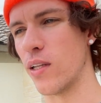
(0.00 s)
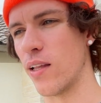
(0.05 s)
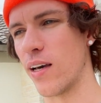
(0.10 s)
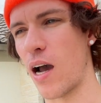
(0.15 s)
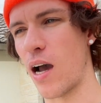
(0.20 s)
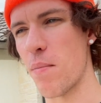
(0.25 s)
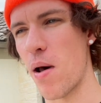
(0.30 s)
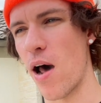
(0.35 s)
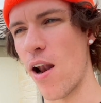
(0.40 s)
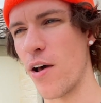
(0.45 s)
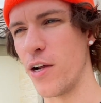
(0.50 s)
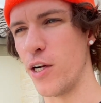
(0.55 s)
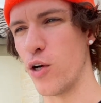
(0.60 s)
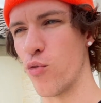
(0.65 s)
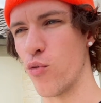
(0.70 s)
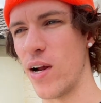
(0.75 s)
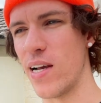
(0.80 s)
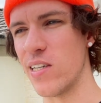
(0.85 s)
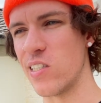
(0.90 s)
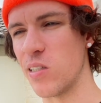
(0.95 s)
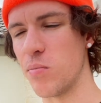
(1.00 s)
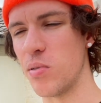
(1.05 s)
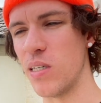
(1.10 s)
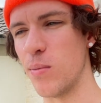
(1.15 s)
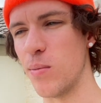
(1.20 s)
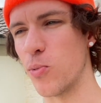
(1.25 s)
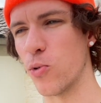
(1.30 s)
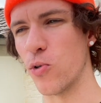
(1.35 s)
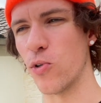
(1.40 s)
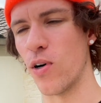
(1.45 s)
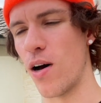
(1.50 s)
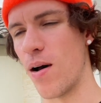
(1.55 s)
Like, I'm not out here racing people.